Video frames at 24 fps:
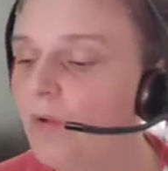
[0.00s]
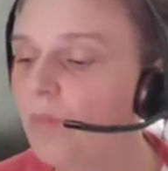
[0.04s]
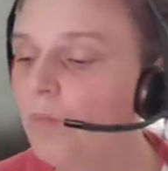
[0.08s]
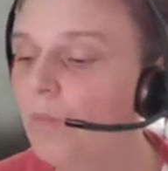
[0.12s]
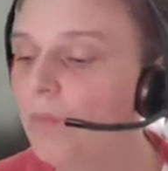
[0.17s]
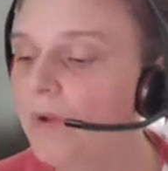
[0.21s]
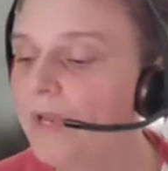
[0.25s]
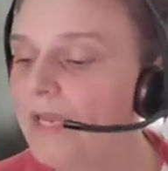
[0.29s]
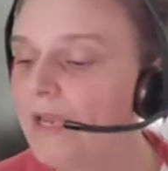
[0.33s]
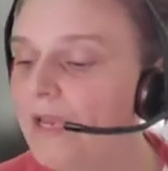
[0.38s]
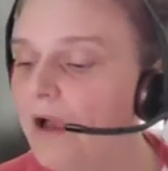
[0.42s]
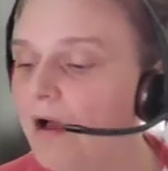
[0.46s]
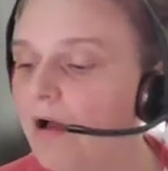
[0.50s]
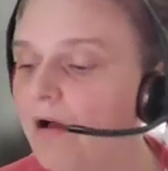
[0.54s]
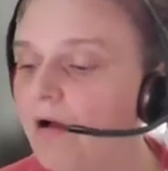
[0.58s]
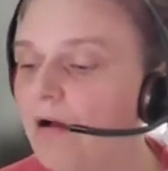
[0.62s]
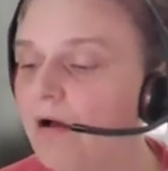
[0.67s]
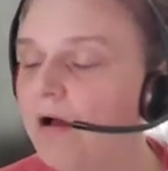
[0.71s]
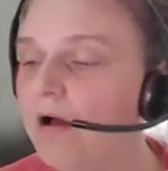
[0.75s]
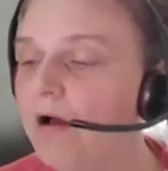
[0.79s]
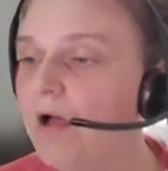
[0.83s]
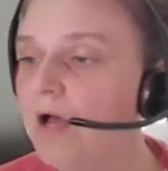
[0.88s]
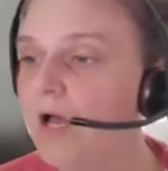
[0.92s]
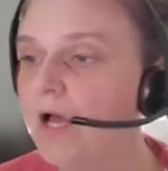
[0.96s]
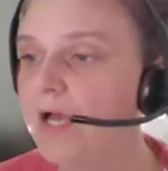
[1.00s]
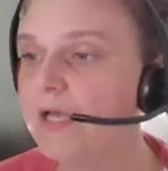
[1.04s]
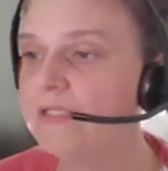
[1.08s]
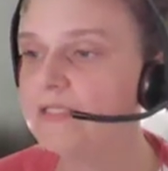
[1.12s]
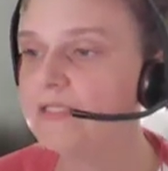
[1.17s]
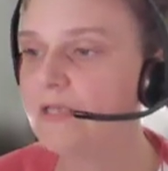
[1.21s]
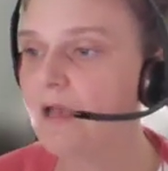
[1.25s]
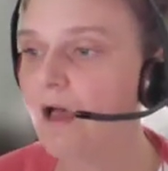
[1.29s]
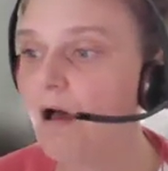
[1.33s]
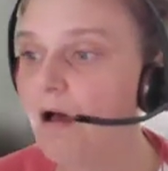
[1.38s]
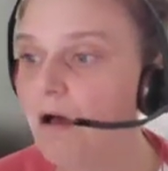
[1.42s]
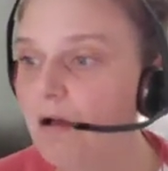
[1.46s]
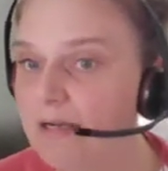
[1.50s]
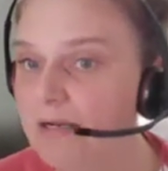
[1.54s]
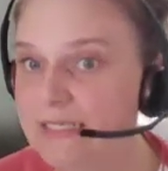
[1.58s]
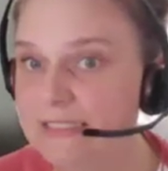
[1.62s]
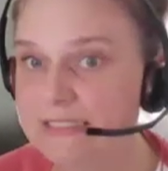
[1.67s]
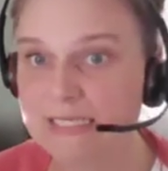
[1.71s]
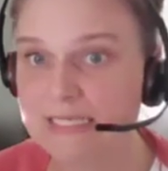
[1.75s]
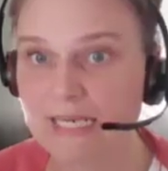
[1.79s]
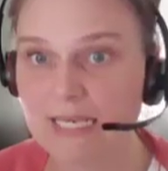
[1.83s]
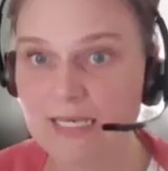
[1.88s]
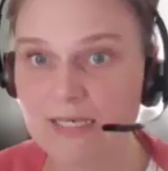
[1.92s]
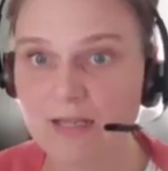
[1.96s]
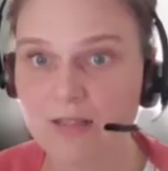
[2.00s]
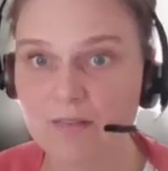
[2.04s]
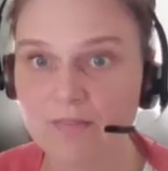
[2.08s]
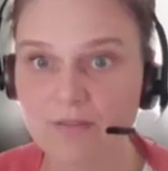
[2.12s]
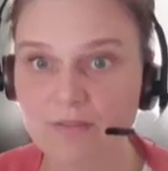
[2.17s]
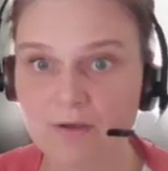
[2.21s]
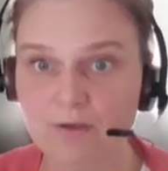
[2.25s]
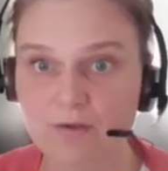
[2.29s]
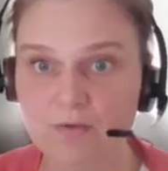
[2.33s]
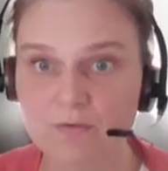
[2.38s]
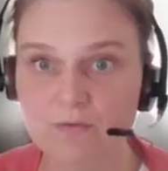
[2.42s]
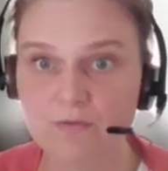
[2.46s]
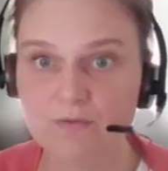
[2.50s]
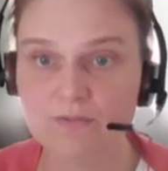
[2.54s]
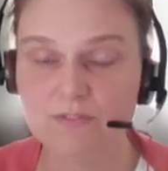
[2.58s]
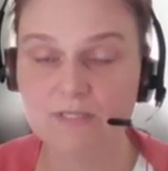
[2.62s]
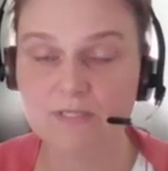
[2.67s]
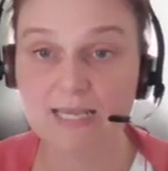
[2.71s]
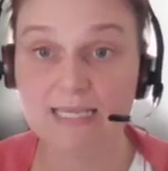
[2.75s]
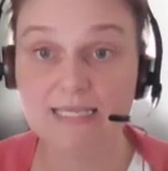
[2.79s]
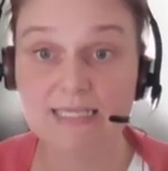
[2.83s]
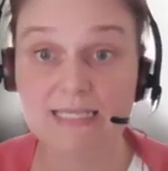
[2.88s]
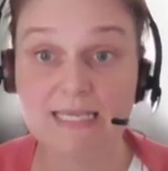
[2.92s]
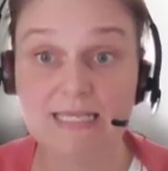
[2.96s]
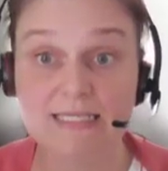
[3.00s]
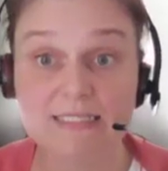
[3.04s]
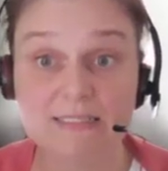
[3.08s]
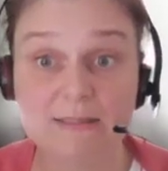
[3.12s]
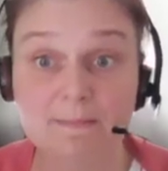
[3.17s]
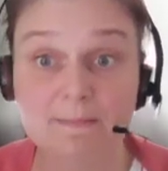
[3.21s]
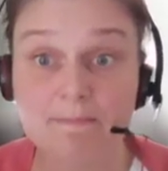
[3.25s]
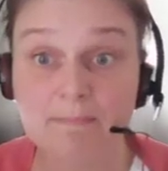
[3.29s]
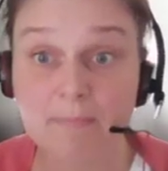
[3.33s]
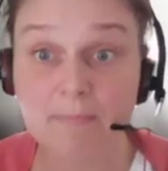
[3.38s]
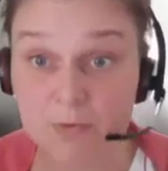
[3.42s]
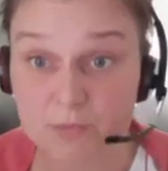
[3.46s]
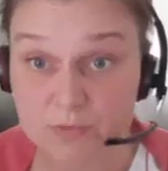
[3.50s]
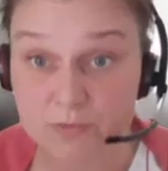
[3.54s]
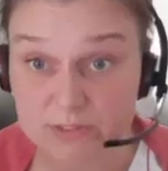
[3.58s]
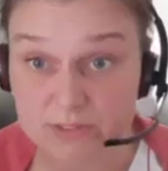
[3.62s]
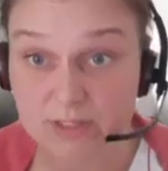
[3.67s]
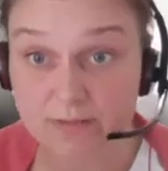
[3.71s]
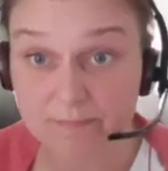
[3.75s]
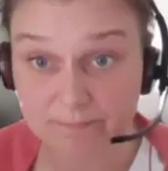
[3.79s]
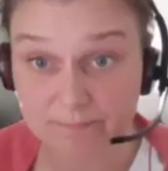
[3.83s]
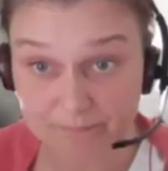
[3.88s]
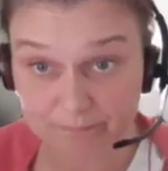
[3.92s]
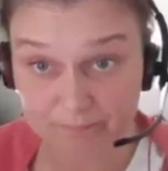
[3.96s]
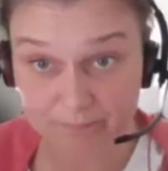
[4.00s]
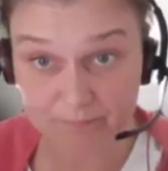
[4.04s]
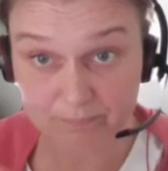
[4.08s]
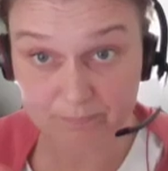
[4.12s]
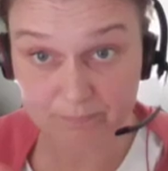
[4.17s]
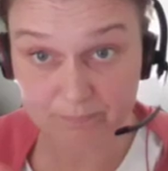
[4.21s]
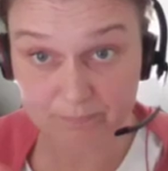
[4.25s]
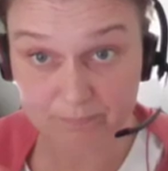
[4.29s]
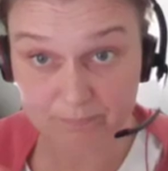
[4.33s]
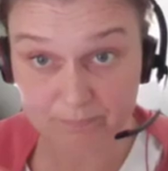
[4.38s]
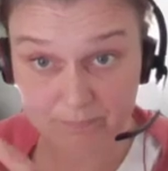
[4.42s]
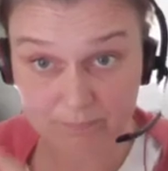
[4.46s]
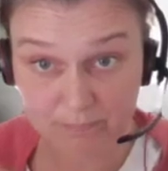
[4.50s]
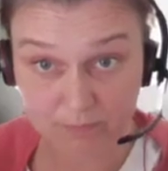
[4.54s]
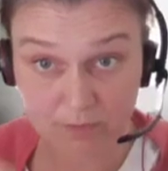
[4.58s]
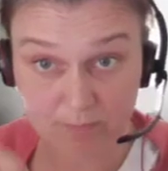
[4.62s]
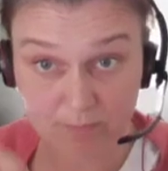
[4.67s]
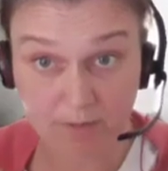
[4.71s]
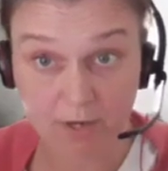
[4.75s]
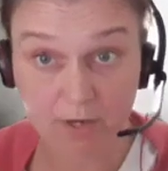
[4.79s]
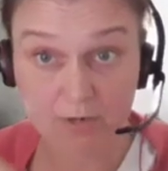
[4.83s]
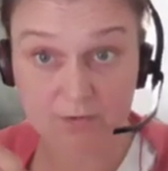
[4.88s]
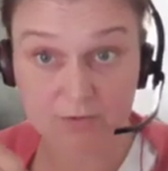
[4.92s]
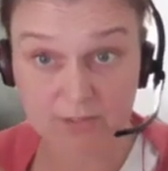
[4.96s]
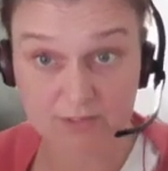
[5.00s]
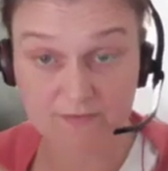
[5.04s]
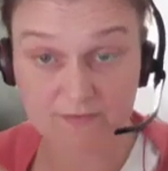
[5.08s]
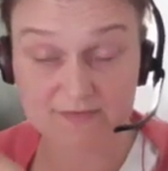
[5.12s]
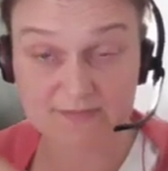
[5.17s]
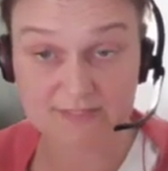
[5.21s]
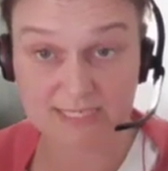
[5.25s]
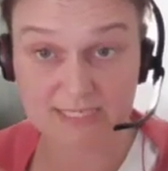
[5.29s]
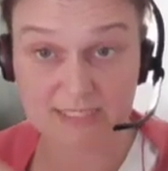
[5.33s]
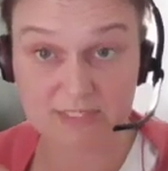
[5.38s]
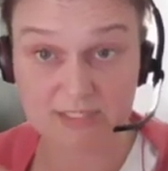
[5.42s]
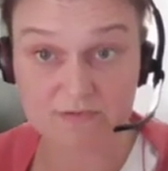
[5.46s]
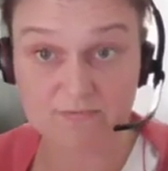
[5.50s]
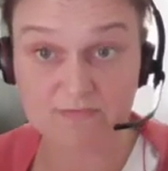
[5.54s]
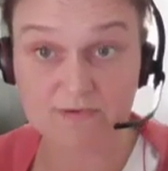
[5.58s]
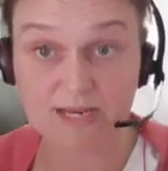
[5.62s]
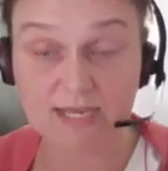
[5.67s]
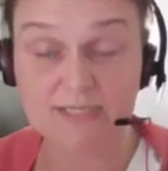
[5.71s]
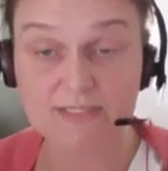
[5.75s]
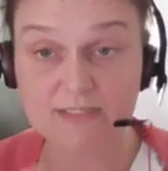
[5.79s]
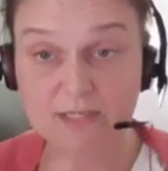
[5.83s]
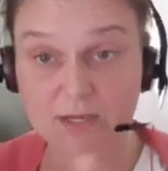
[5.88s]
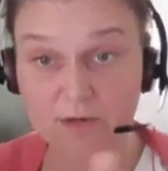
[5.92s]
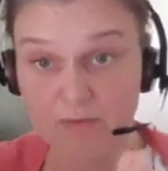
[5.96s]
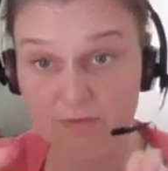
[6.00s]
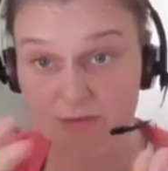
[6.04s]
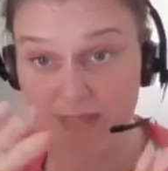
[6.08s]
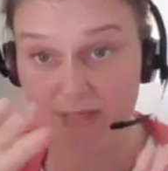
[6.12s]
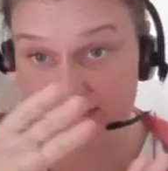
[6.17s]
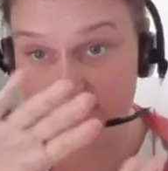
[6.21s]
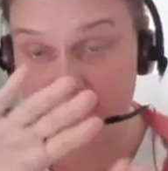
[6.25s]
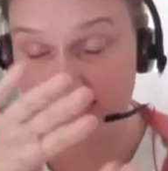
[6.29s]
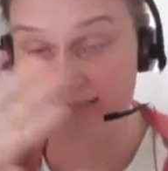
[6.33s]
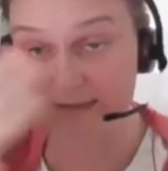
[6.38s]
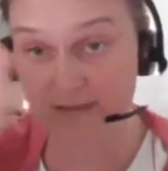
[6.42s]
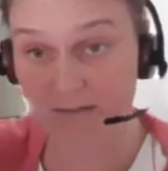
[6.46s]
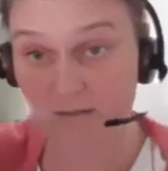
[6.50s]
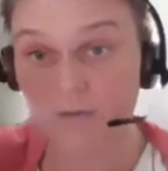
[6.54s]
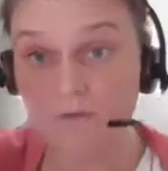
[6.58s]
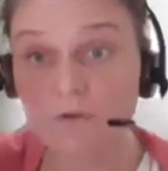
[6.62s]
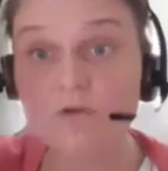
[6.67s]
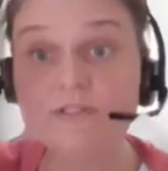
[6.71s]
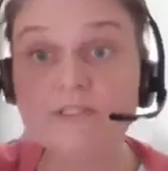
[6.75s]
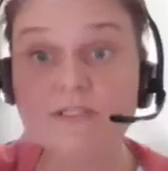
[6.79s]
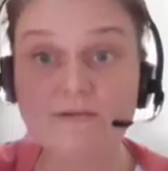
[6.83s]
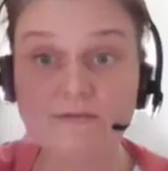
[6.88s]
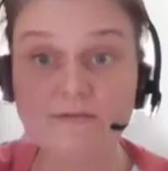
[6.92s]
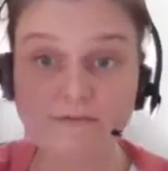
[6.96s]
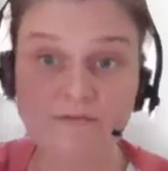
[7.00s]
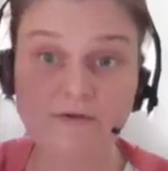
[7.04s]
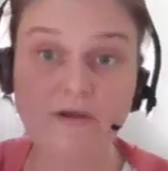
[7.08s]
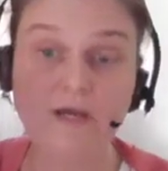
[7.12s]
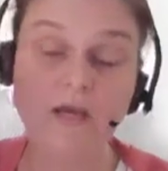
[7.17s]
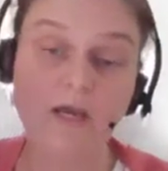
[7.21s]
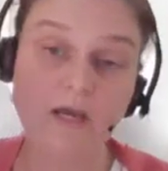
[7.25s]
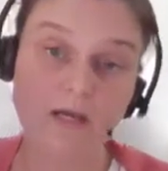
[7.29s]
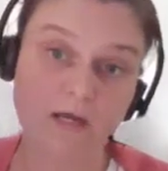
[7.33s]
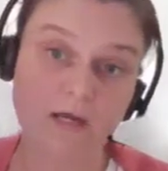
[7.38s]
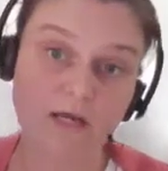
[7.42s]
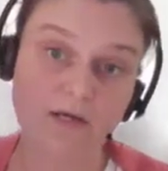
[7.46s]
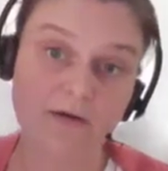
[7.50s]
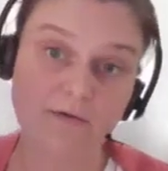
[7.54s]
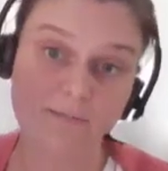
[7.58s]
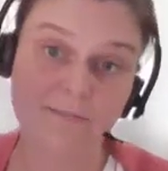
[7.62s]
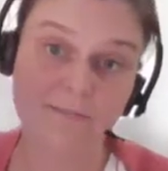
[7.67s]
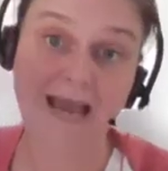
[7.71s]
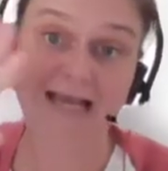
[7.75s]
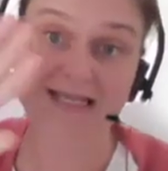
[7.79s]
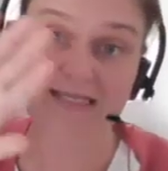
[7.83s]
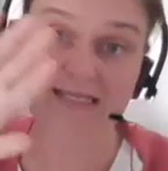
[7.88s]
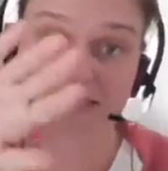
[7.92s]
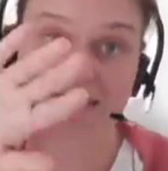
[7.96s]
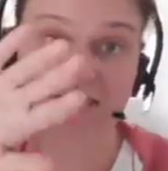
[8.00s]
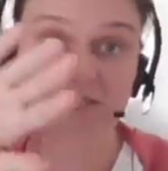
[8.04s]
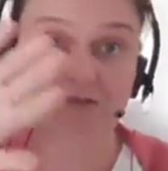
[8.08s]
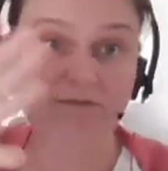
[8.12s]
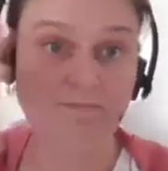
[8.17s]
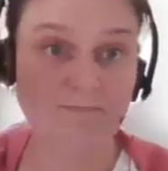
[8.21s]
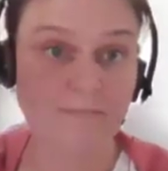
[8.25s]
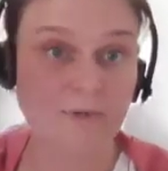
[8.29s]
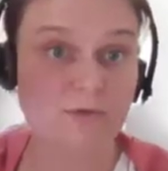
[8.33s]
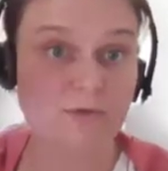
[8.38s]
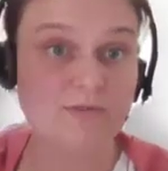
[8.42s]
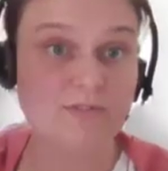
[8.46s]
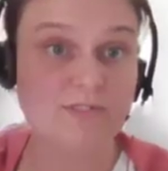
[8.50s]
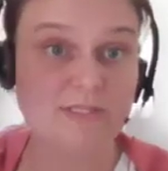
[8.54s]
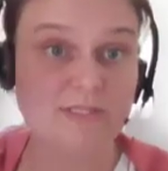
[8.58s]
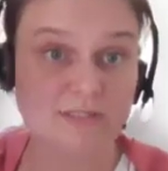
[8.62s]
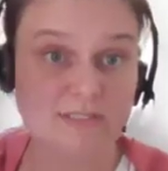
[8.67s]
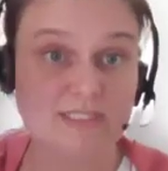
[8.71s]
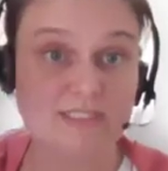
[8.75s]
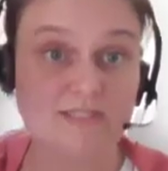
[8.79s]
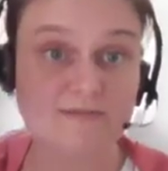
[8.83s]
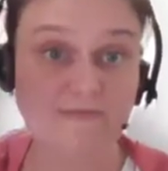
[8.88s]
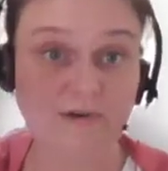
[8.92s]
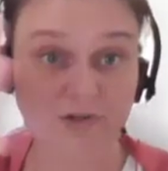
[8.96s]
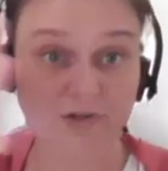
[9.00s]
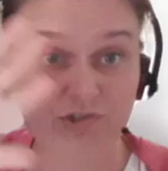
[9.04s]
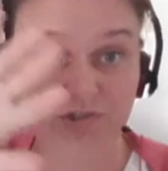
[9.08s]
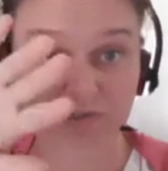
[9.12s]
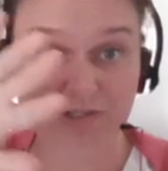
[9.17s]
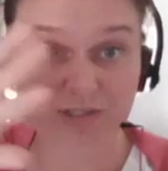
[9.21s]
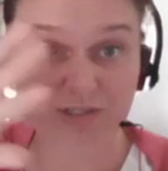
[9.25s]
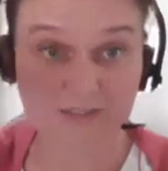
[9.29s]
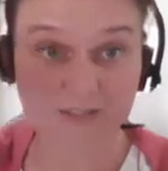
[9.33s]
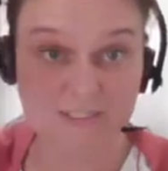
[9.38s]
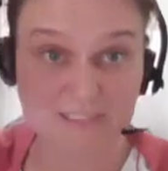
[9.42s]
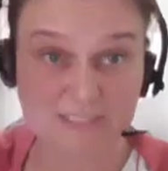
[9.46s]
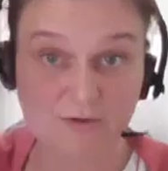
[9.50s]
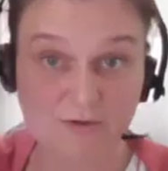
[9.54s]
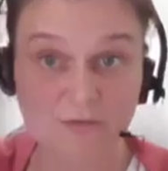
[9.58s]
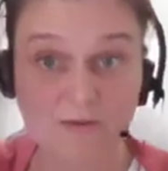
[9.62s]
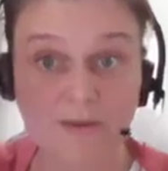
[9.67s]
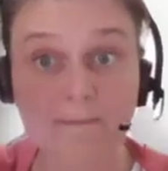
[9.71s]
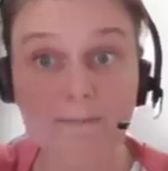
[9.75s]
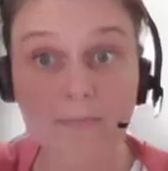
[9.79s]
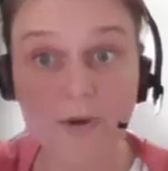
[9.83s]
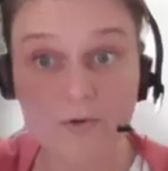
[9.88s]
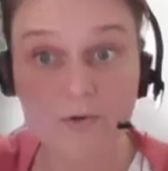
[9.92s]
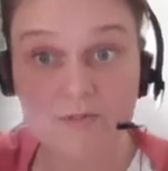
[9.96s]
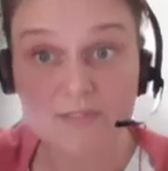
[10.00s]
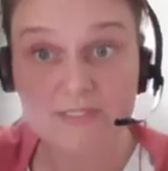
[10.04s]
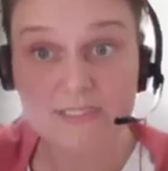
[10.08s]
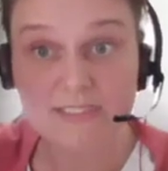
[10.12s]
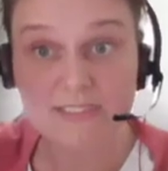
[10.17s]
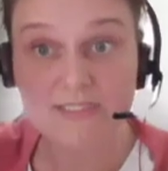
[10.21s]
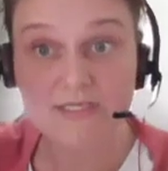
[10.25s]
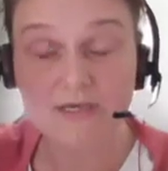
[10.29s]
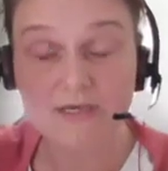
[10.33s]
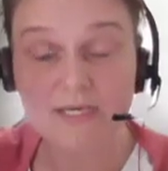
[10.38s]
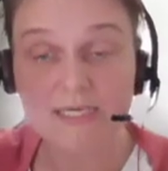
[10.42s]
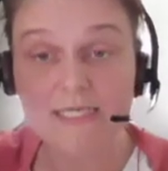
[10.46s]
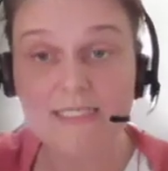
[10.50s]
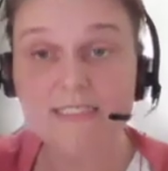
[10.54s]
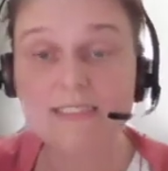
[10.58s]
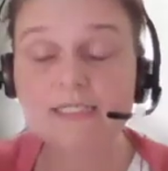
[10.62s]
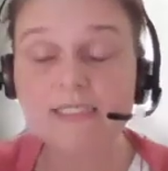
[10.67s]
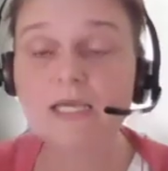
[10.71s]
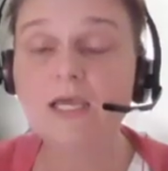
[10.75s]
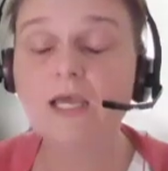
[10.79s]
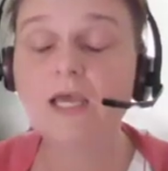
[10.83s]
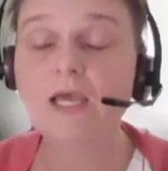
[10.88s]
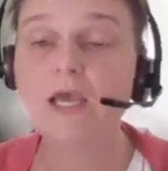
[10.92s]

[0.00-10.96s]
we are targeting those, it's the motor component of sensory. So there's lots of kind of patterns of motor dysfunction that sit on the motor side.